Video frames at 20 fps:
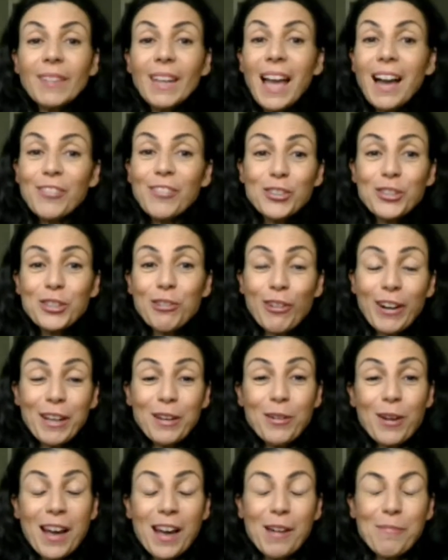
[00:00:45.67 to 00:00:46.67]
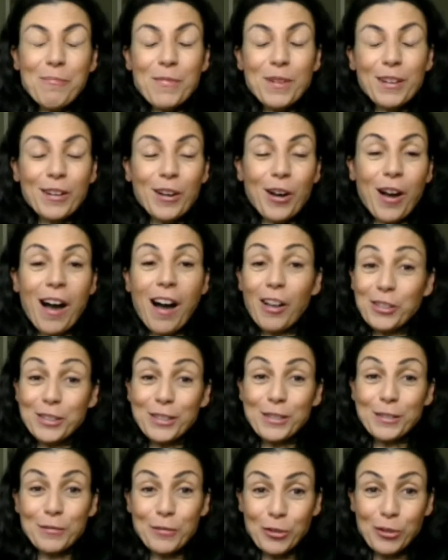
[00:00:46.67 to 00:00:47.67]
I've got some great
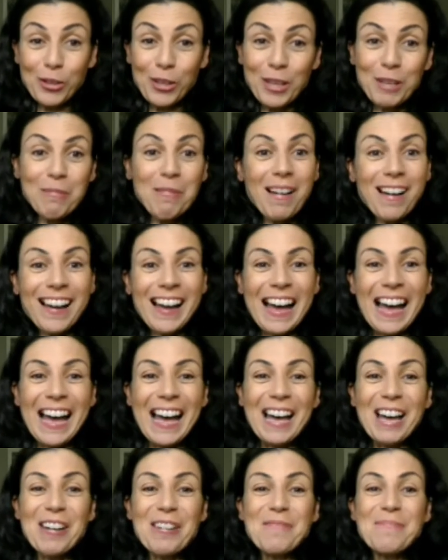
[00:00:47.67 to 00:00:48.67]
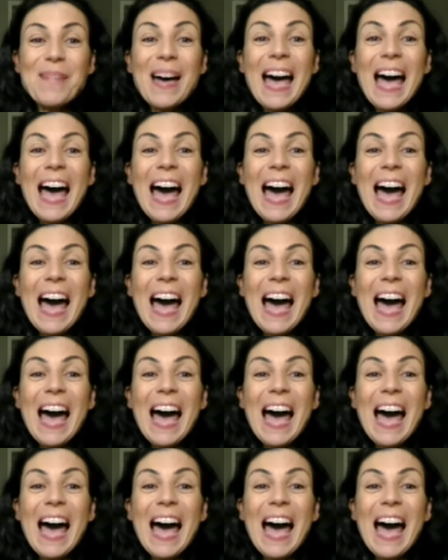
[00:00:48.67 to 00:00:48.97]
answers for you, and